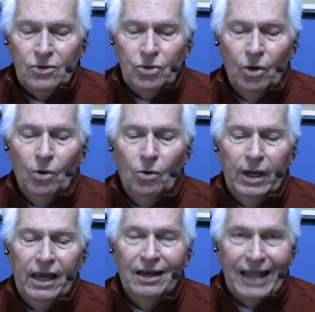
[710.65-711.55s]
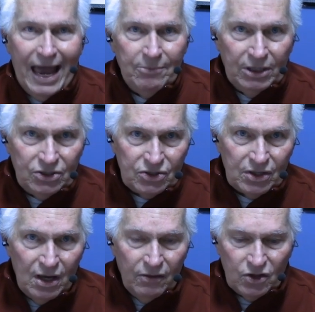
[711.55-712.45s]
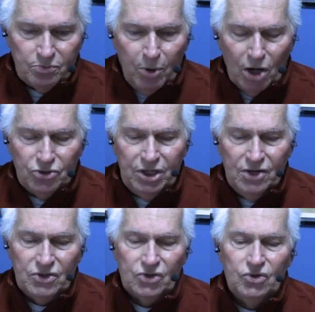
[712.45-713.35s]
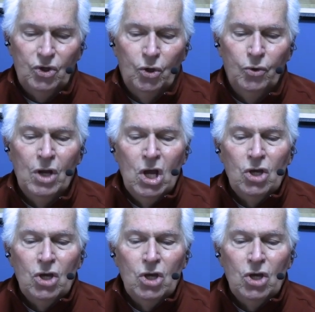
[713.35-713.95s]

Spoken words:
to Elymas, this Bar-Jesus dude: